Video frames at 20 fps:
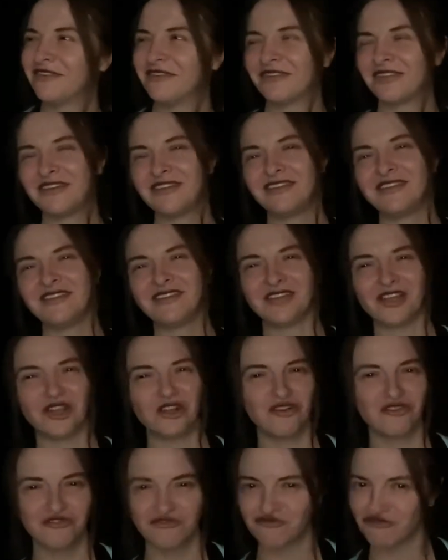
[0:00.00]
This is a
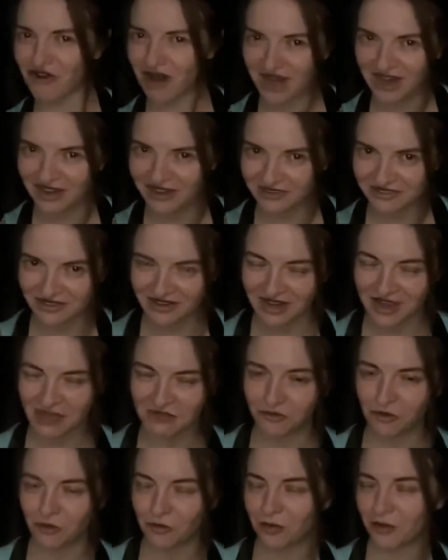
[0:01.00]
great
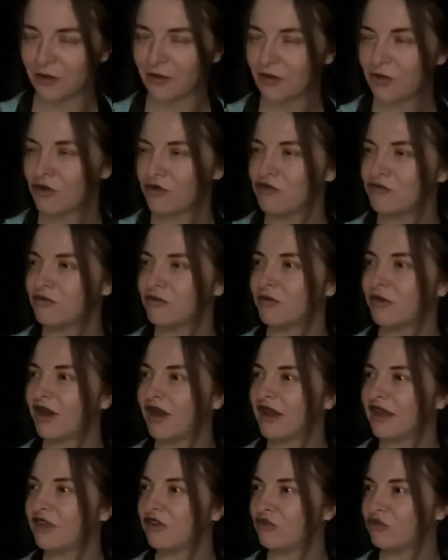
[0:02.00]
level, but oh
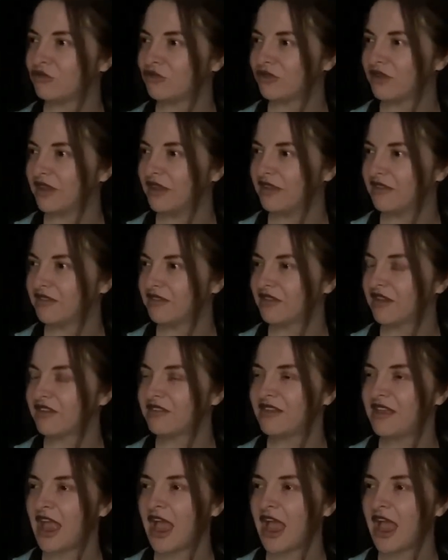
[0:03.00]
my goodness, does it